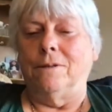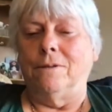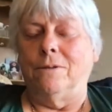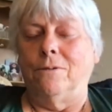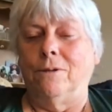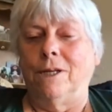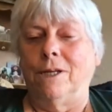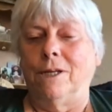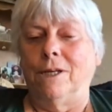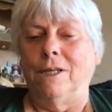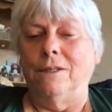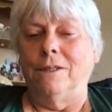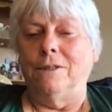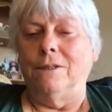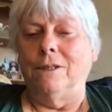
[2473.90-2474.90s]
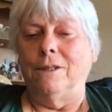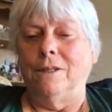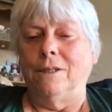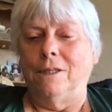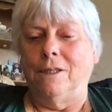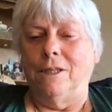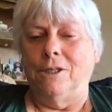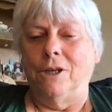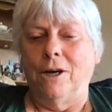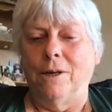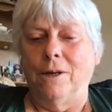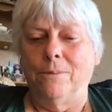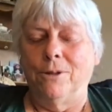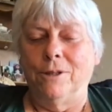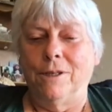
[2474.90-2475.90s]
going to, the, the dark moon
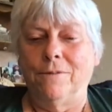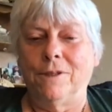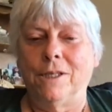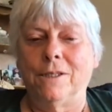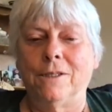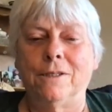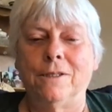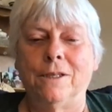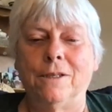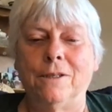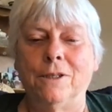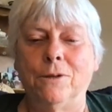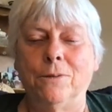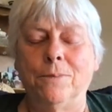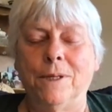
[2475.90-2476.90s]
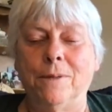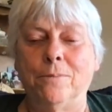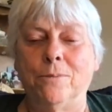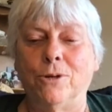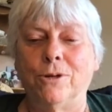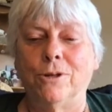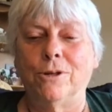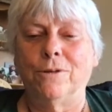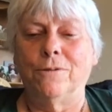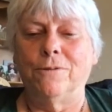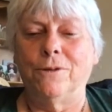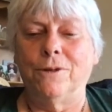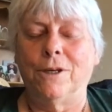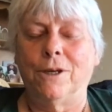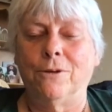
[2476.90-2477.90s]
gives us a little bit more of
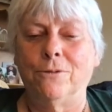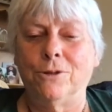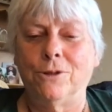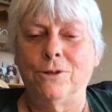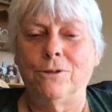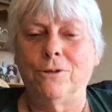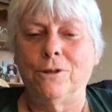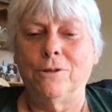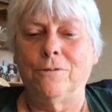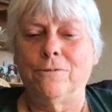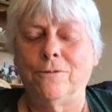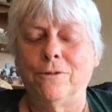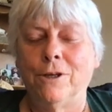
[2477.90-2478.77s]
those sort of